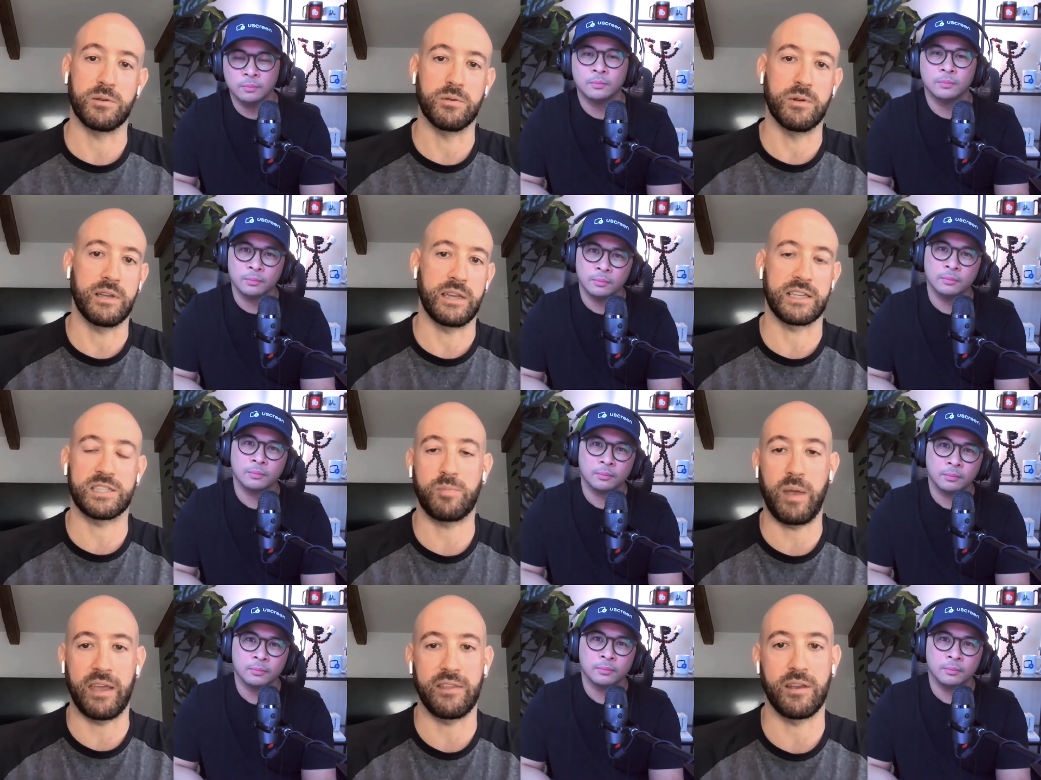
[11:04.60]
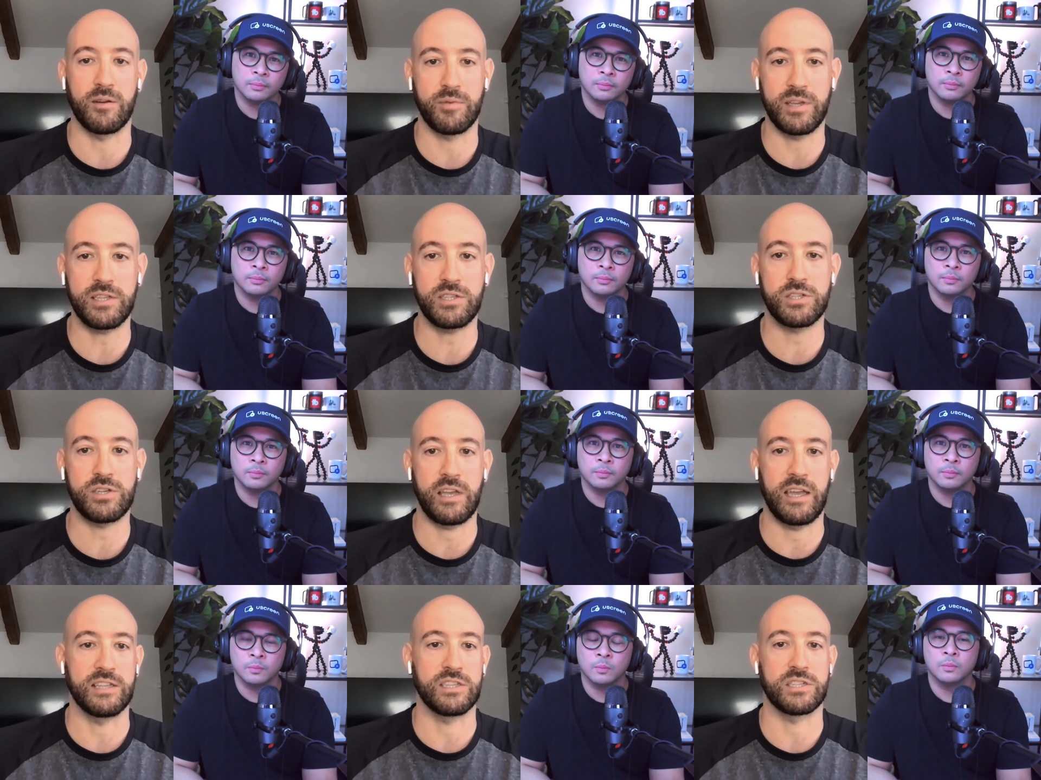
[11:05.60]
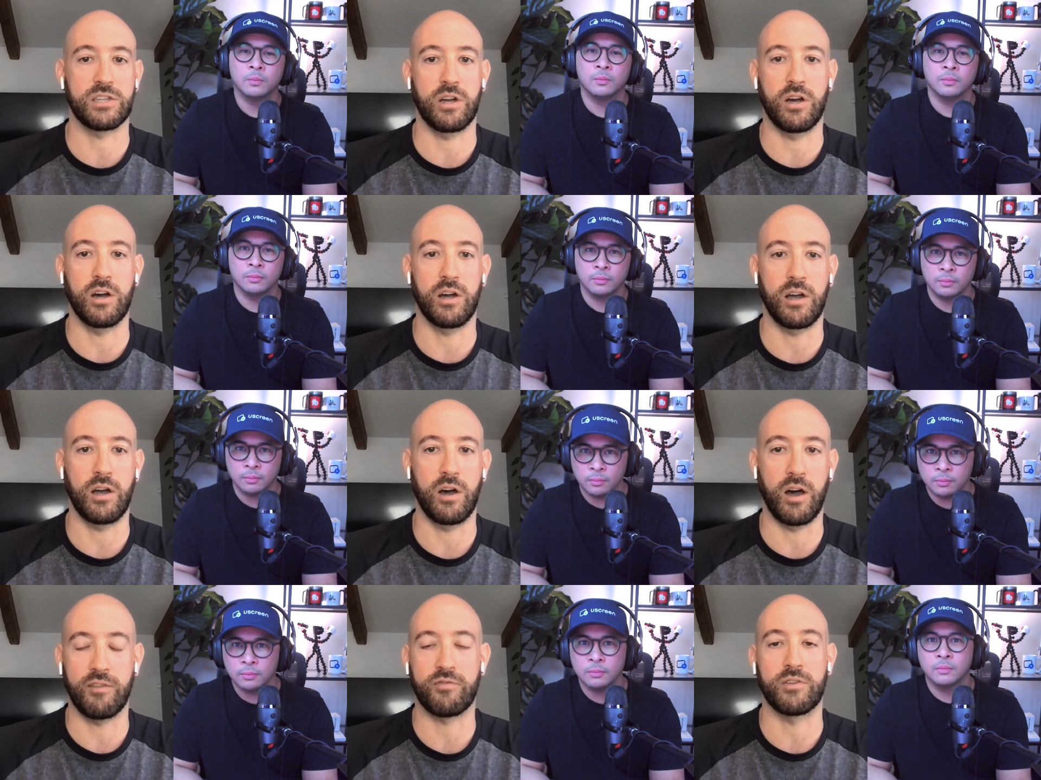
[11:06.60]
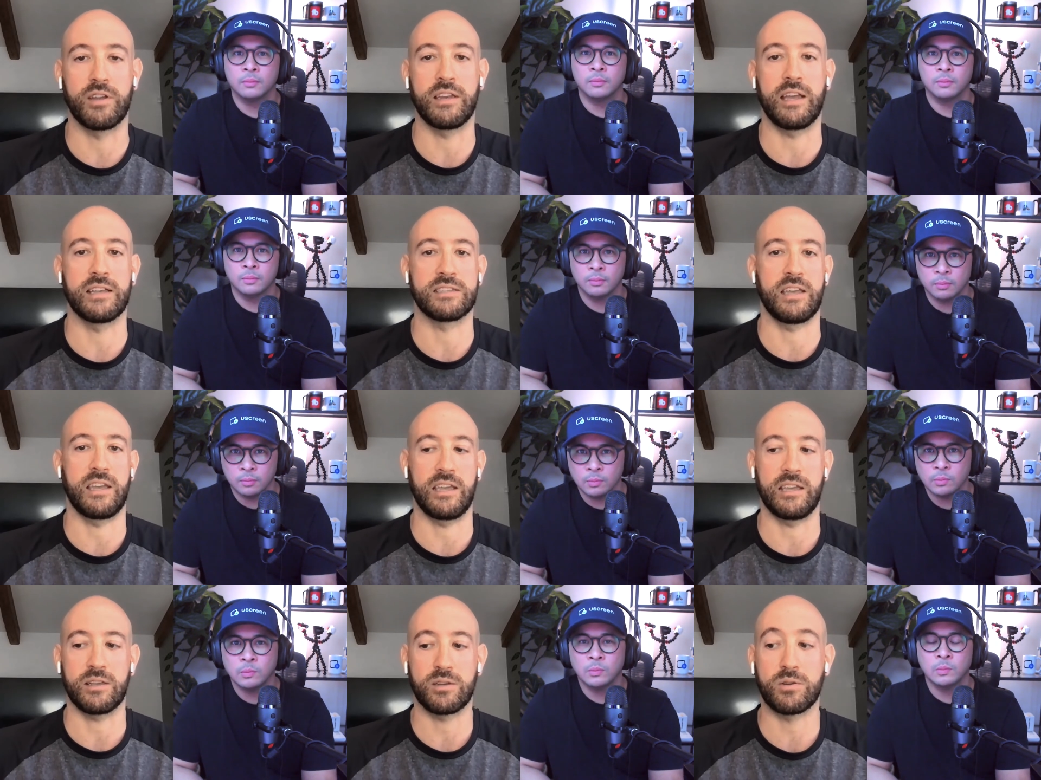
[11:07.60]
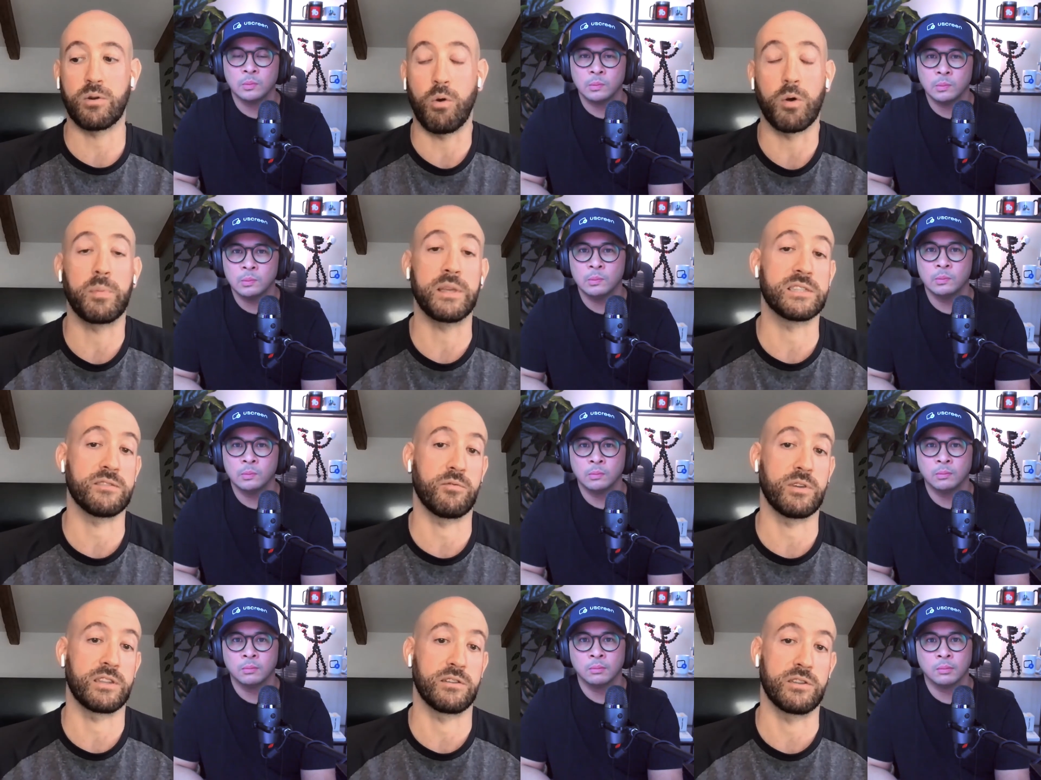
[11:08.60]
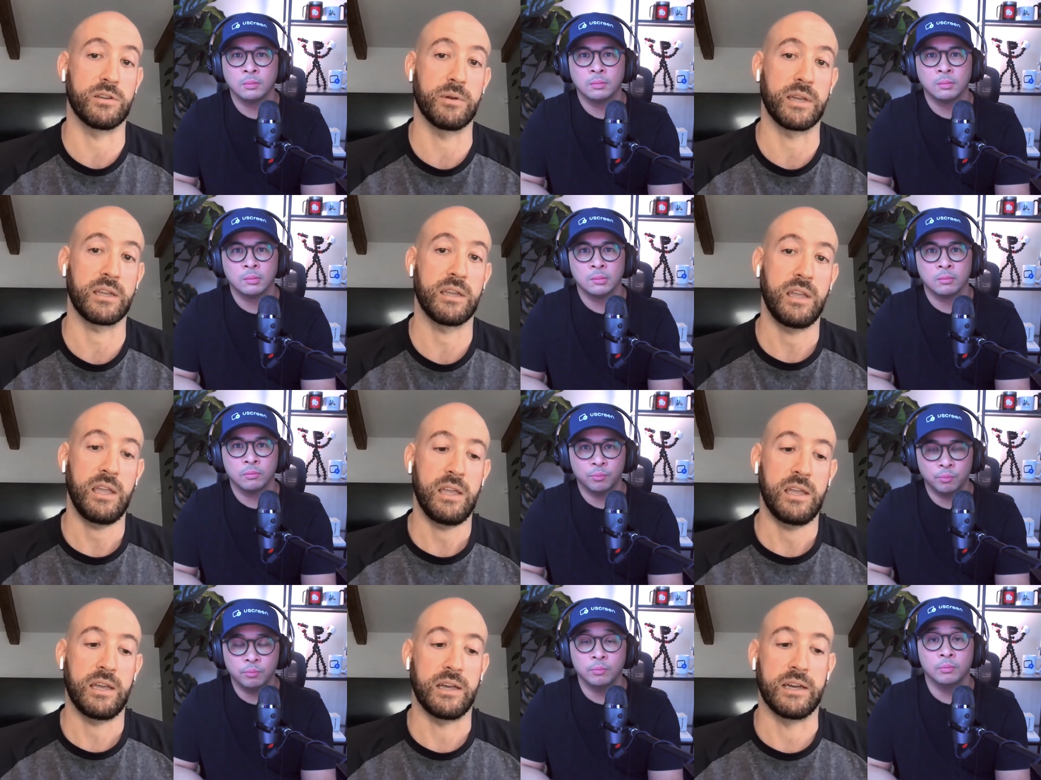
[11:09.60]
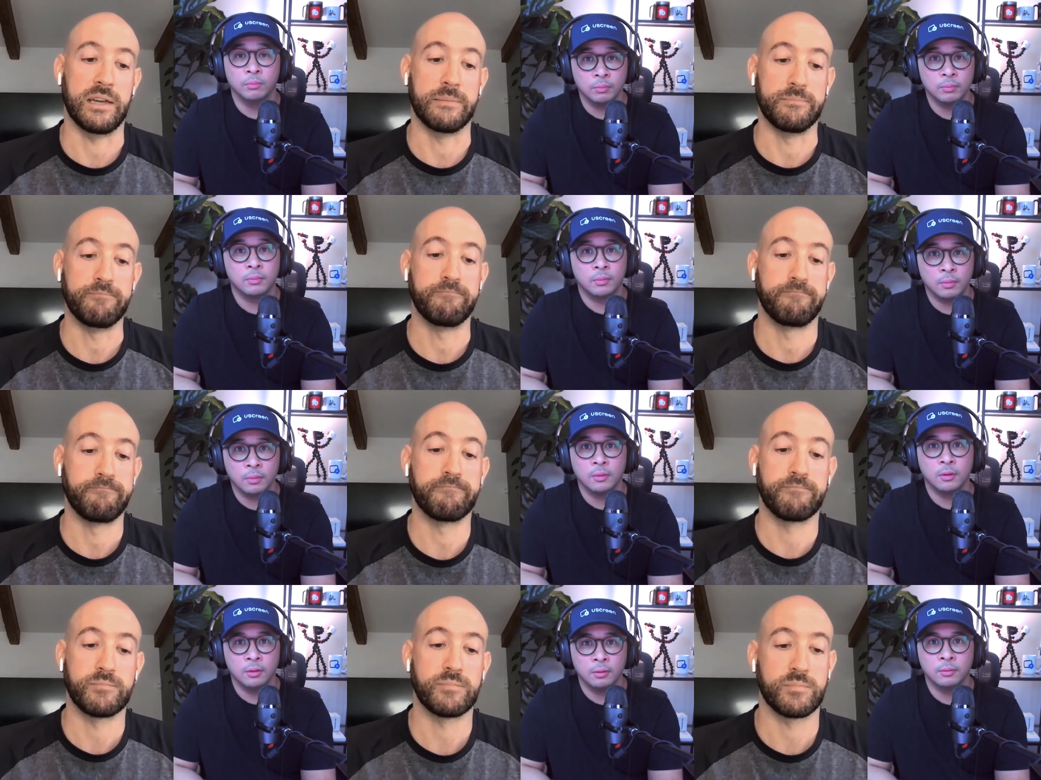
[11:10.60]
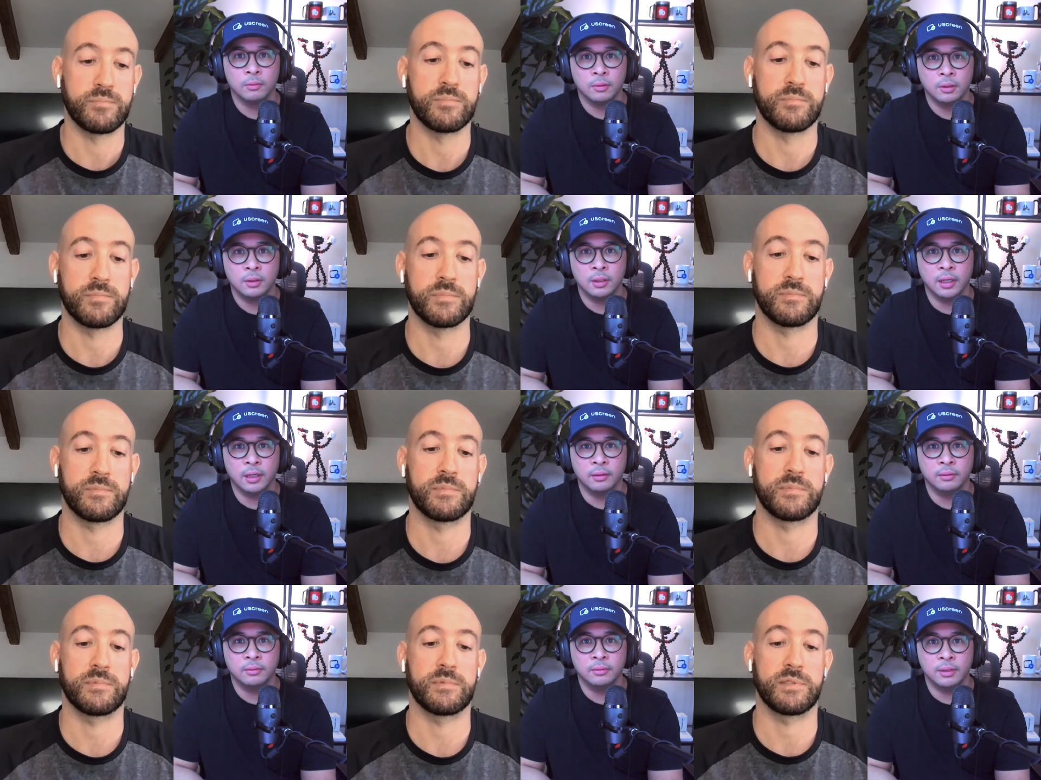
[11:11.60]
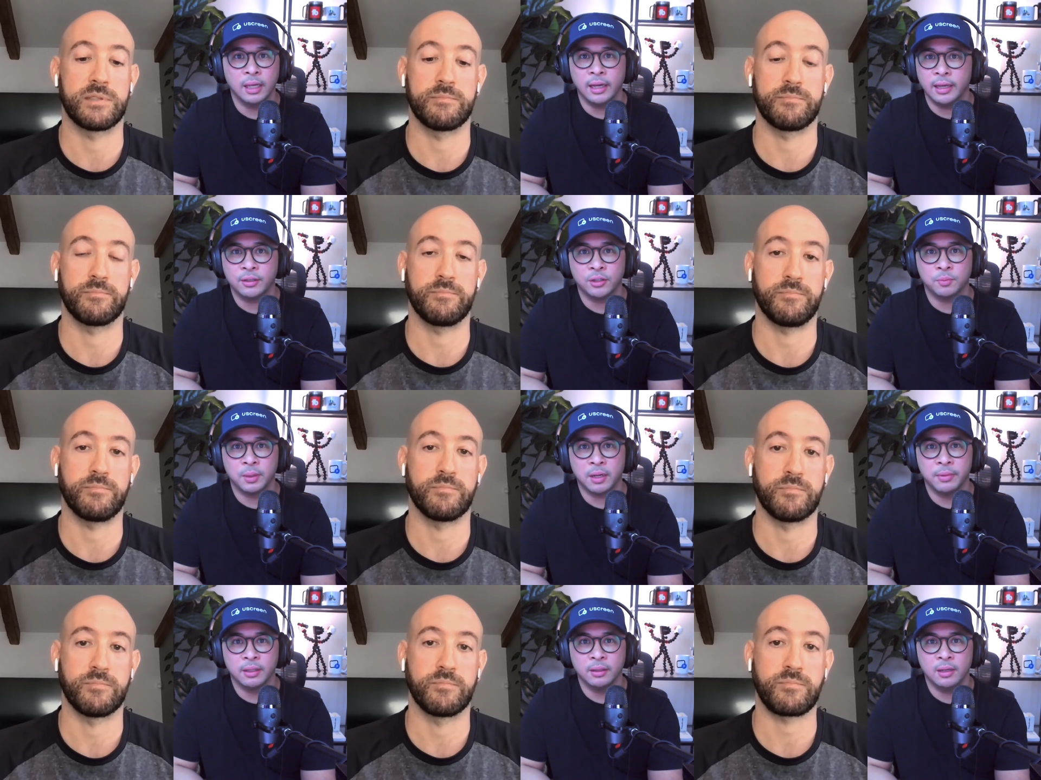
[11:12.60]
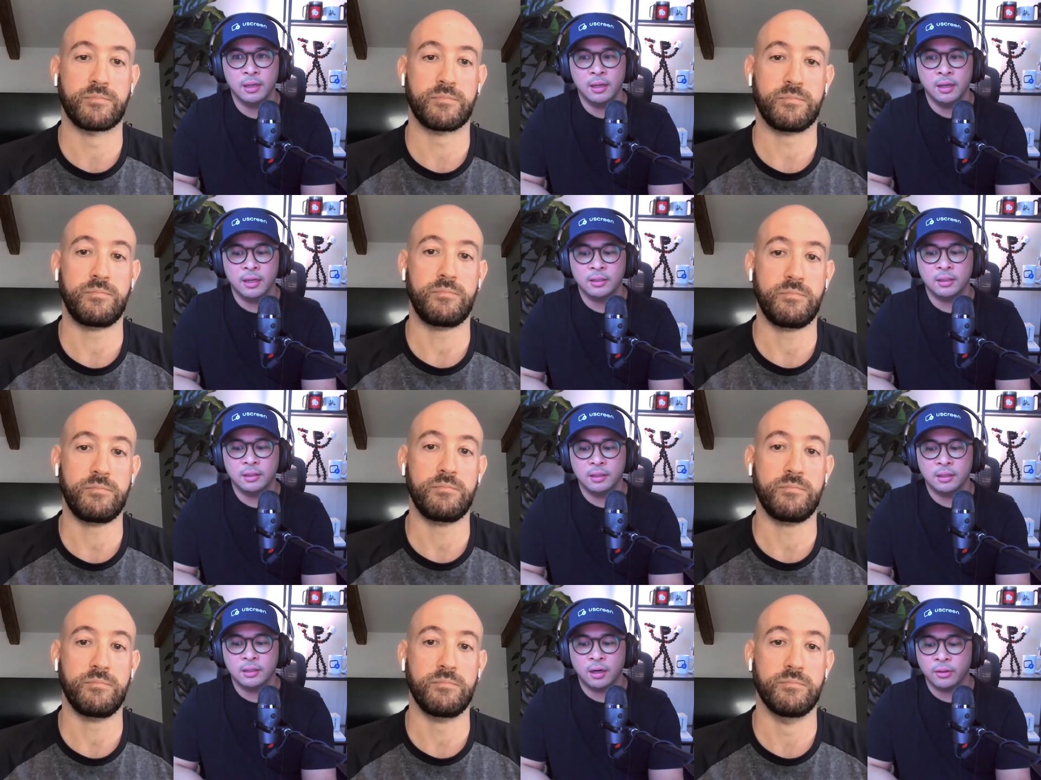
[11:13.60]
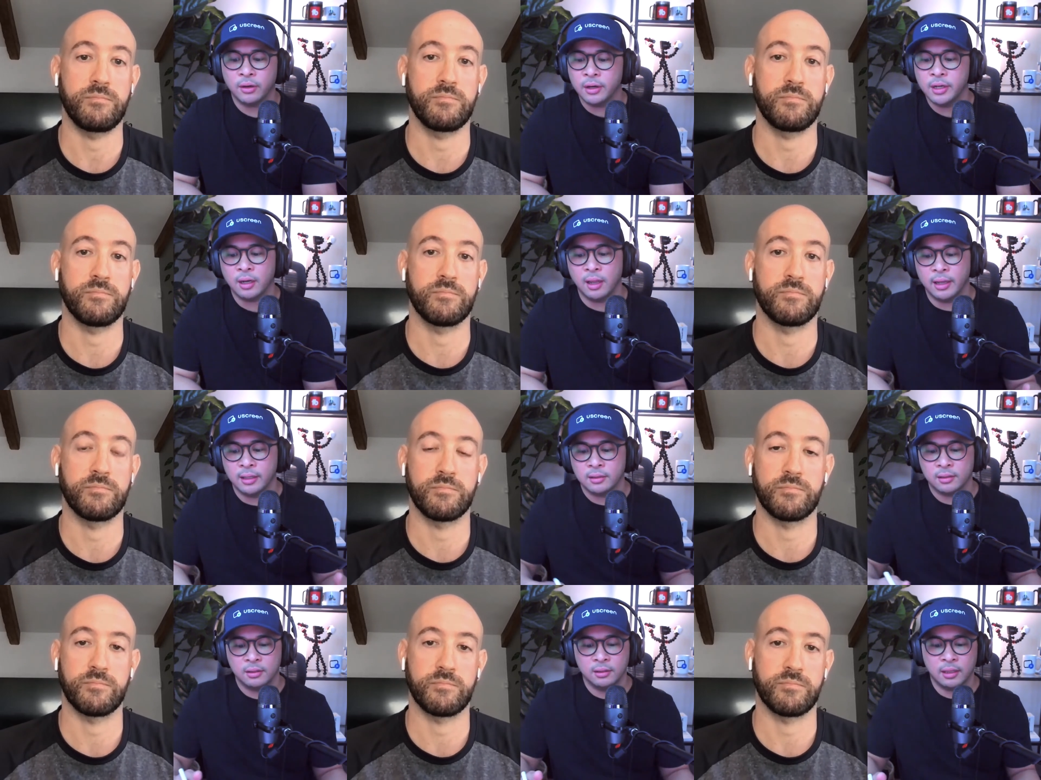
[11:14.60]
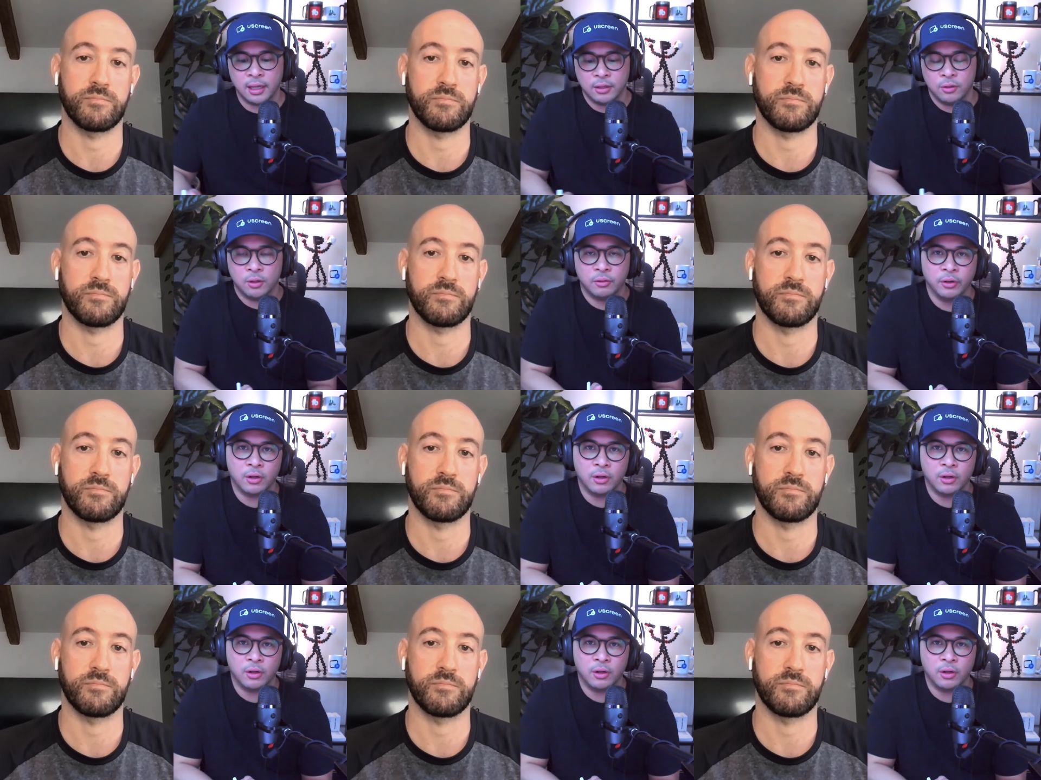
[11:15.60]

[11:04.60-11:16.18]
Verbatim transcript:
Speaker 1: to expand their reach and just offer it as a core piece of what they're doing.
Speaker 2: Mm. Um, yeah, yeah, it's just becoming. Is it? Are there any clients that you can